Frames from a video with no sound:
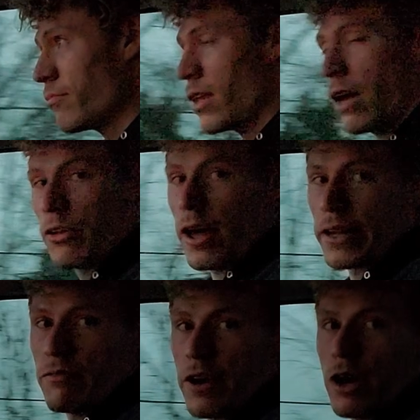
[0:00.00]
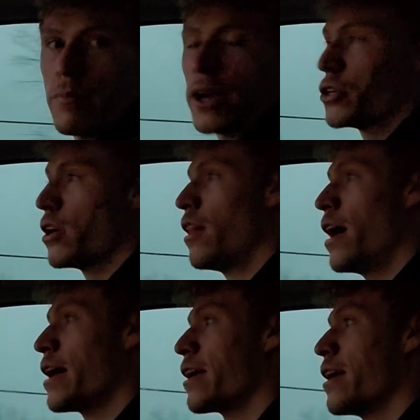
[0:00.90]
if you like the video, make sure to
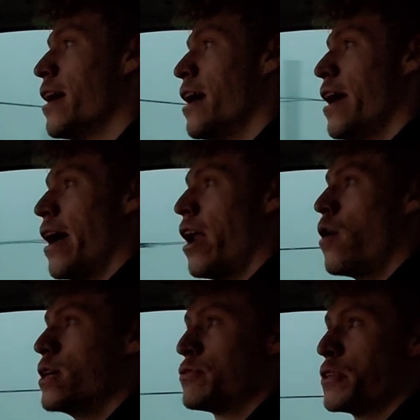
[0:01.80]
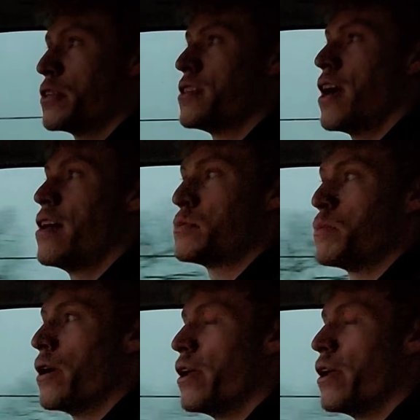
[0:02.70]
like. And I always forget to say this, but